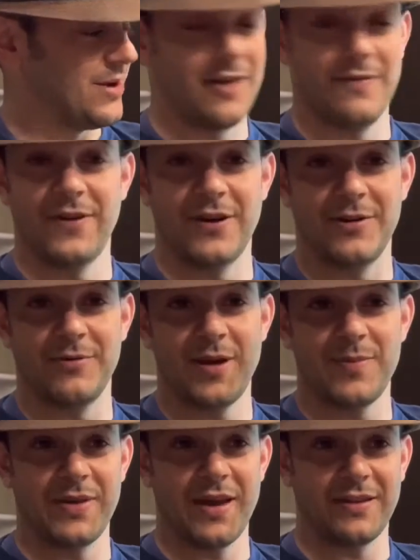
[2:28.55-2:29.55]
not very
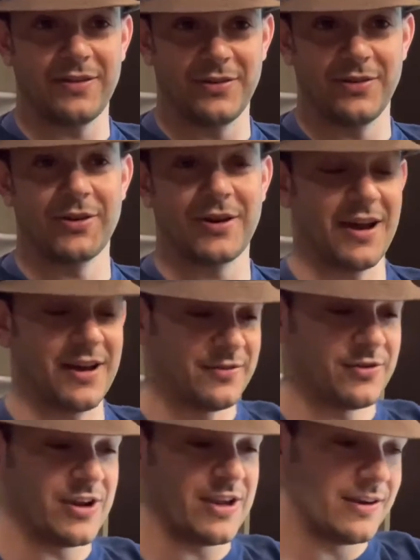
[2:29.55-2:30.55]
ripe yet, so they're kind of
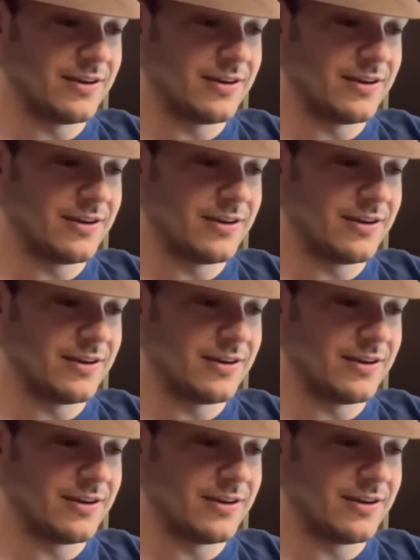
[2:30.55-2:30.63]
green.